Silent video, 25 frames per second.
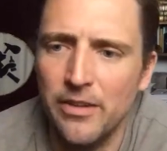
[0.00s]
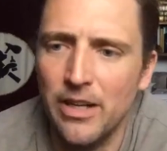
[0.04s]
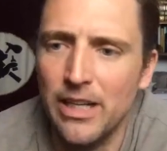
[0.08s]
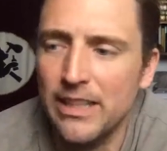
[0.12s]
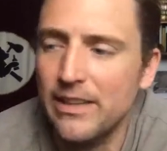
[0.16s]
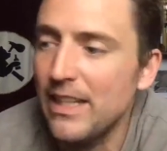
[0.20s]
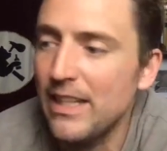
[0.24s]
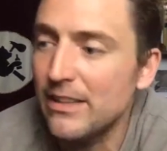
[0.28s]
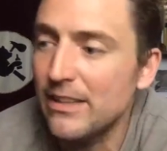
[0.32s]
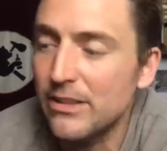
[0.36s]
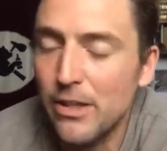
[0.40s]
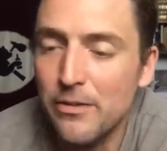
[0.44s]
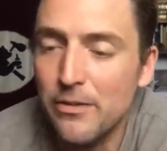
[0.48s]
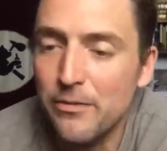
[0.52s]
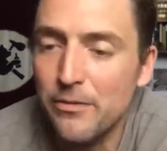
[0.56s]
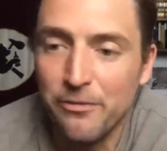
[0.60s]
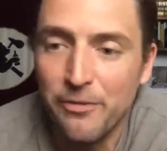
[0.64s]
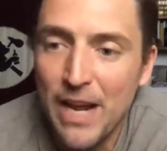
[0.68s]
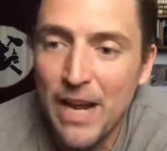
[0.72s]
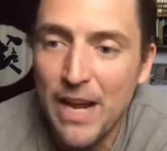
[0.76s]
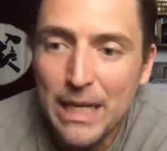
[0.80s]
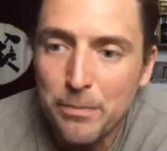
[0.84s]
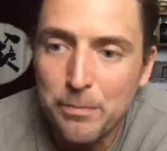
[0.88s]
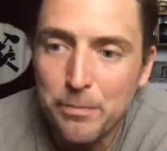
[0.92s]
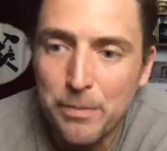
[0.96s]
Like these are
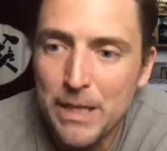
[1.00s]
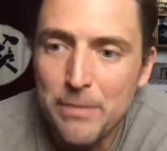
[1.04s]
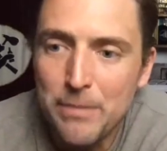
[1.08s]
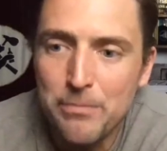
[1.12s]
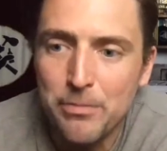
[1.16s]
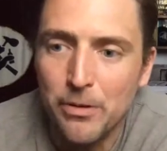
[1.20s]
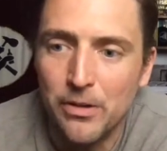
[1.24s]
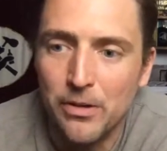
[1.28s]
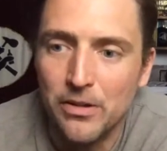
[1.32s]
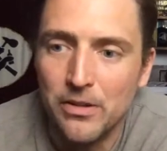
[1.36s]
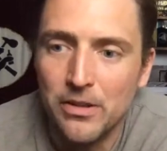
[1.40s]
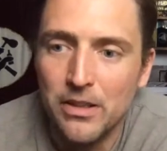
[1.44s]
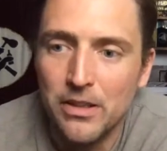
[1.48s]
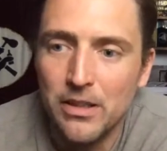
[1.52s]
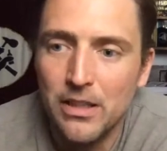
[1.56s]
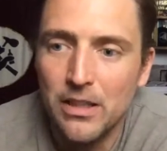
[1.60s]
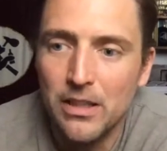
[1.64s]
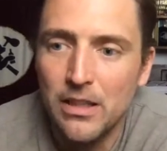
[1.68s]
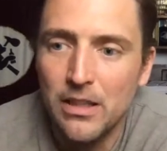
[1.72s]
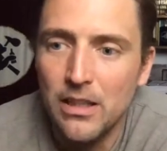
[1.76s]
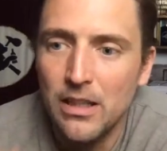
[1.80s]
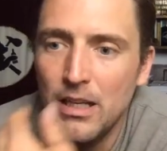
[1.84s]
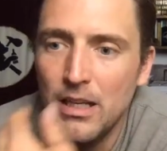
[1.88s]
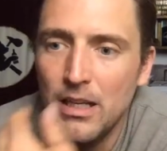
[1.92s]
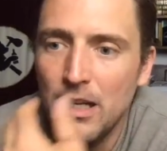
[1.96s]
fake people,
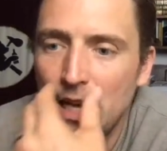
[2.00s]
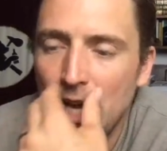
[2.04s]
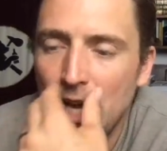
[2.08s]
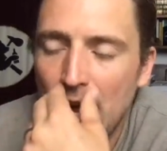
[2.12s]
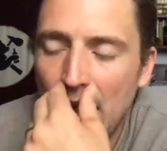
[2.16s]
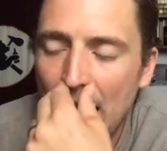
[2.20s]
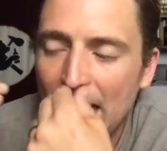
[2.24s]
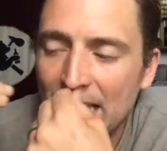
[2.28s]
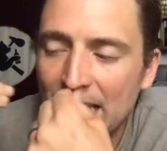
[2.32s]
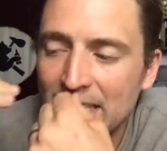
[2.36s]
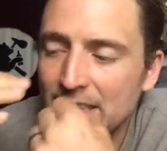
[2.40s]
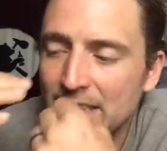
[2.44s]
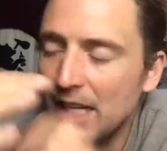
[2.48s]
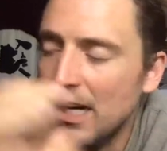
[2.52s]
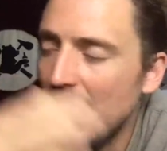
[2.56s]
and